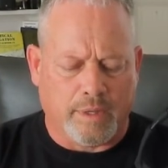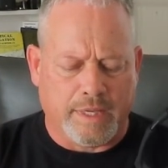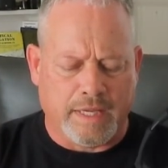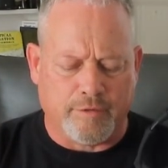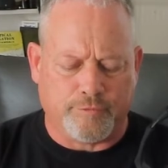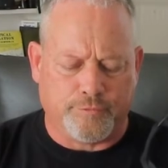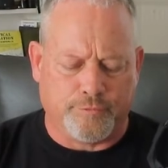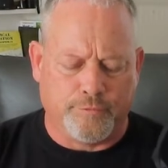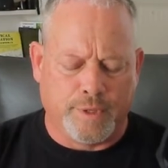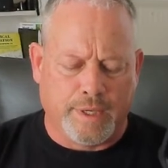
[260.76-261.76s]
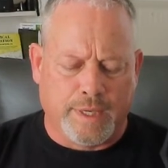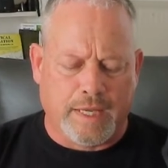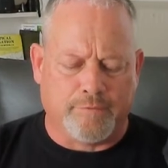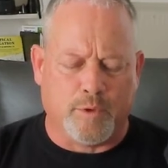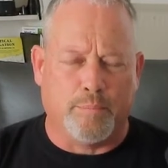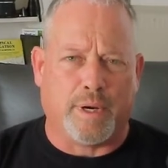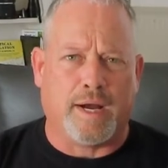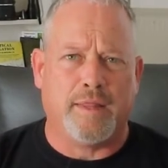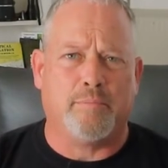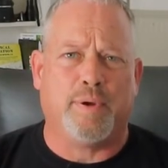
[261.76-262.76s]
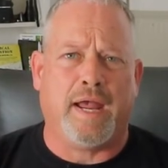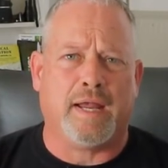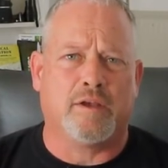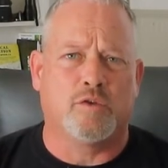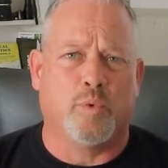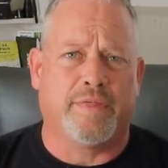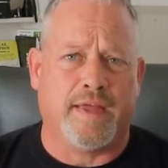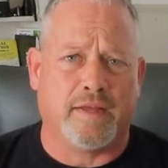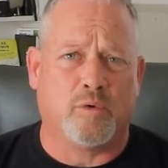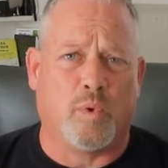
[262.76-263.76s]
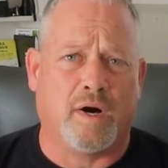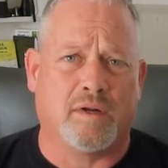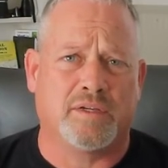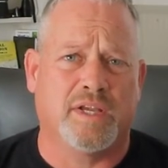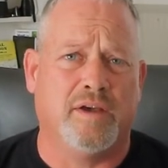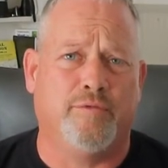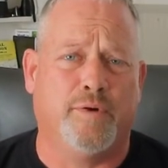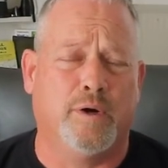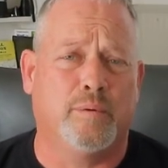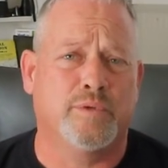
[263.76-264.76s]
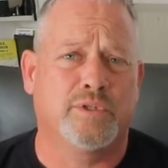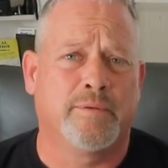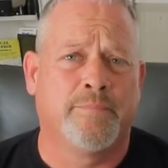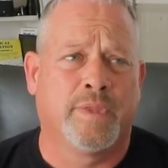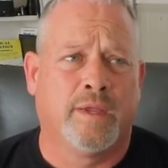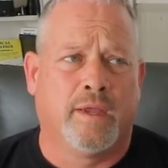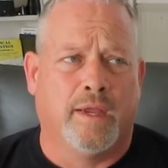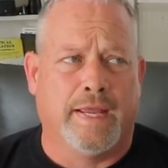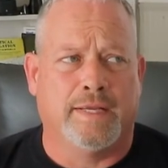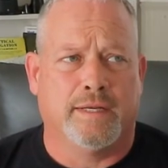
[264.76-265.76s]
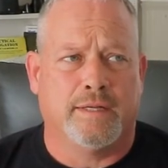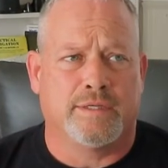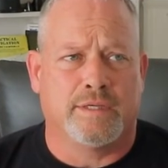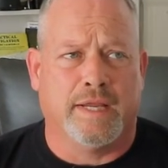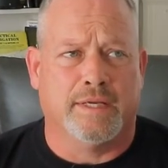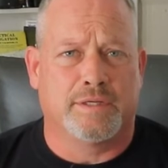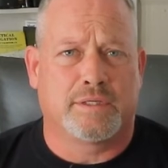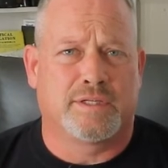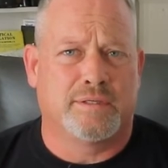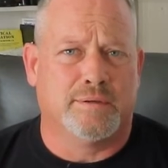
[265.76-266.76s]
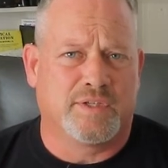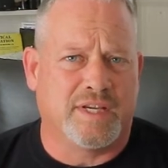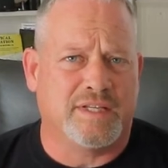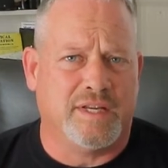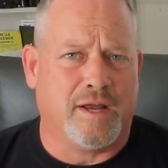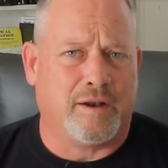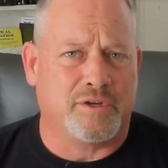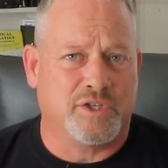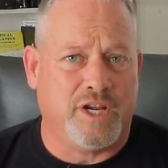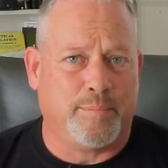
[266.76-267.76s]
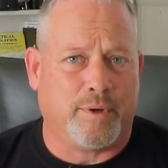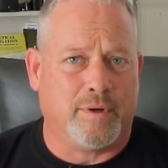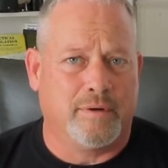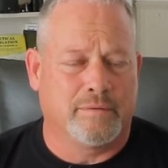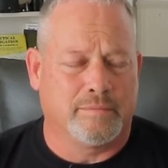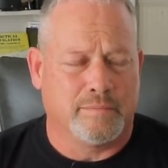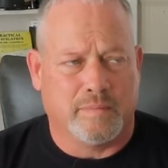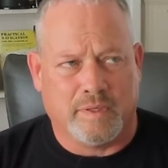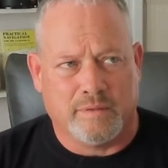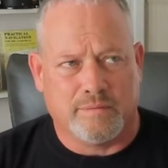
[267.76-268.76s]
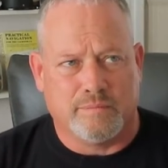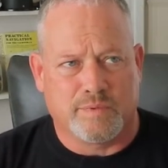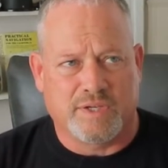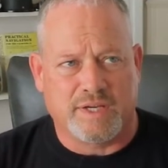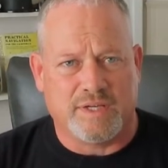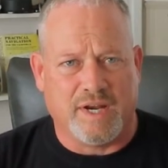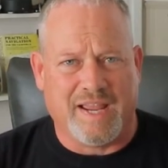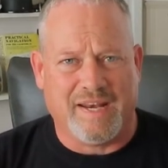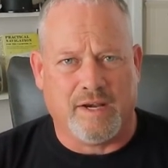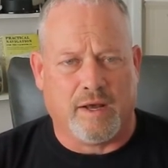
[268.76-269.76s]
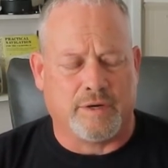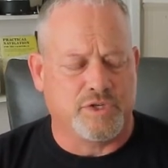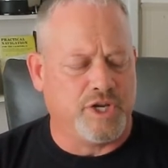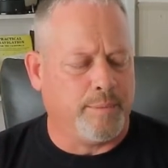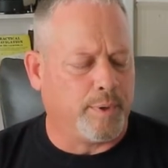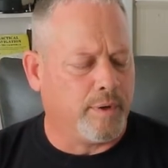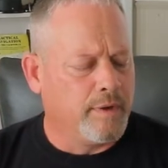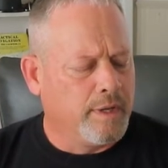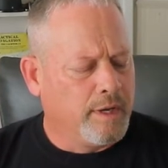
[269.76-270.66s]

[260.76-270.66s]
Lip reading: if you buy the package without the wireless headphones, it's $60 cheaper, $60 to $80 cheaper.